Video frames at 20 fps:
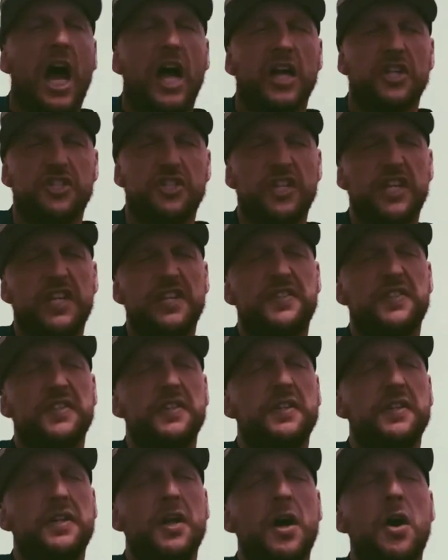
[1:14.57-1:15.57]
She's
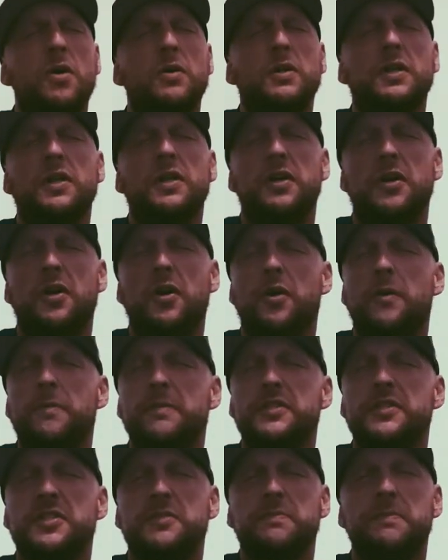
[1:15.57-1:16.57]
an
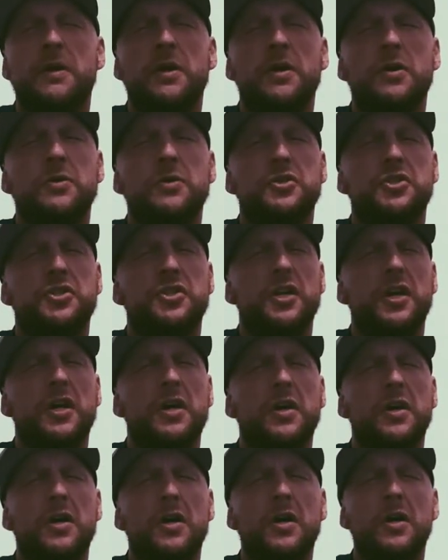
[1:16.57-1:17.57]
Oklahoma smoke
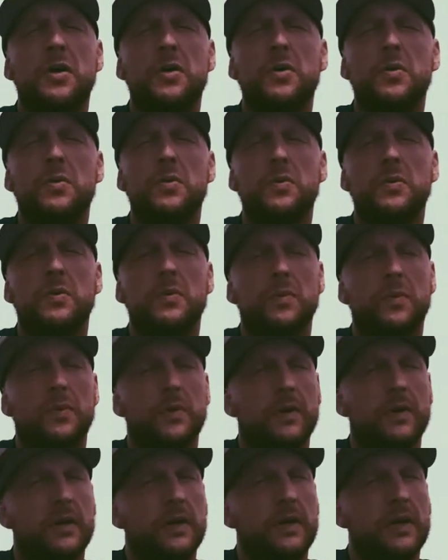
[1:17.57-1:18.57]

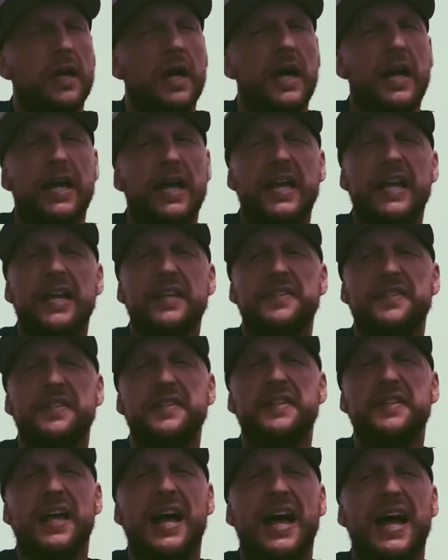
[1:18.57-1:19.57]
show, he's
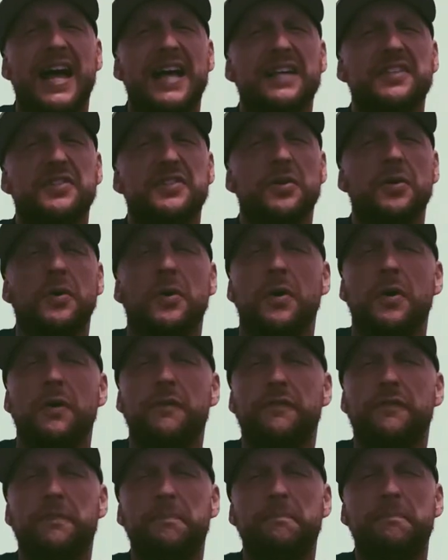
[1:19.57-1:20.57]
an
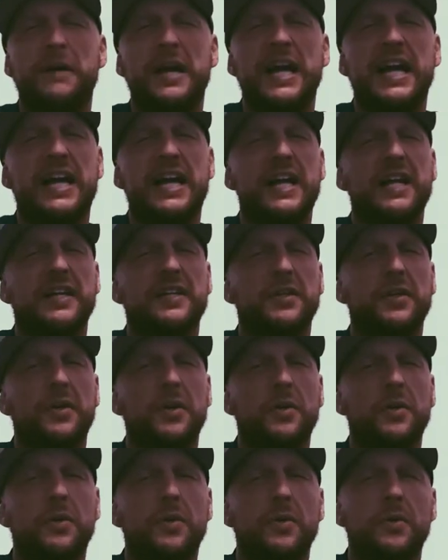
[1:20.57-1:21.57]
asshole from back
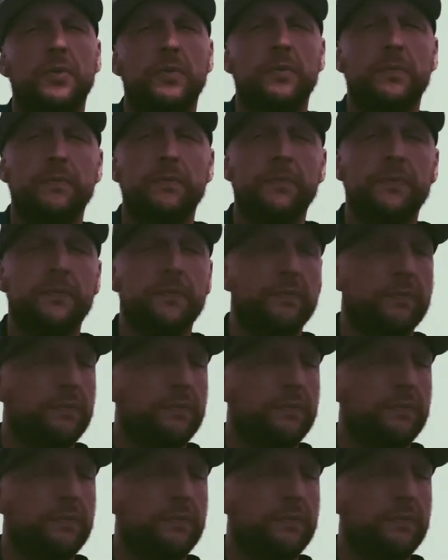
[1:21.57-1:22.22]
home.